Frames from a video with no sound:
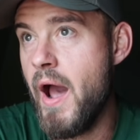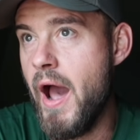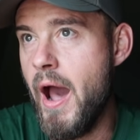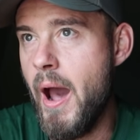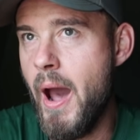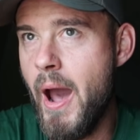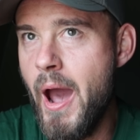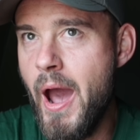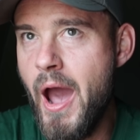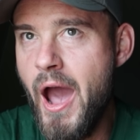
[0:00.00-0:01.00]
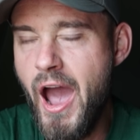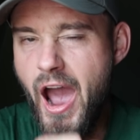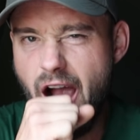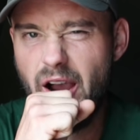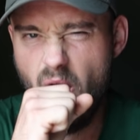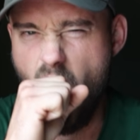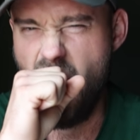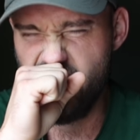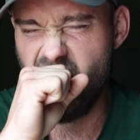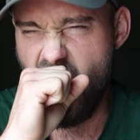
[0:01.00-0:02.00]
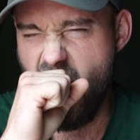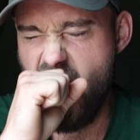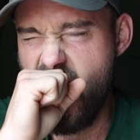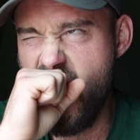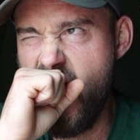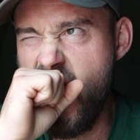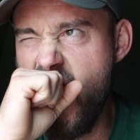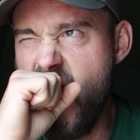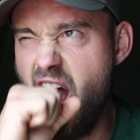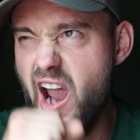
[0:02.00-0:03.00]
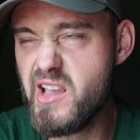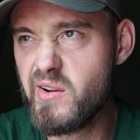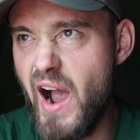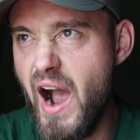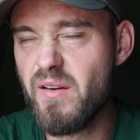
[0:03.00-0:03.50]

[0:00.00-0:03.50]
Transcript: I'm quite tired as well.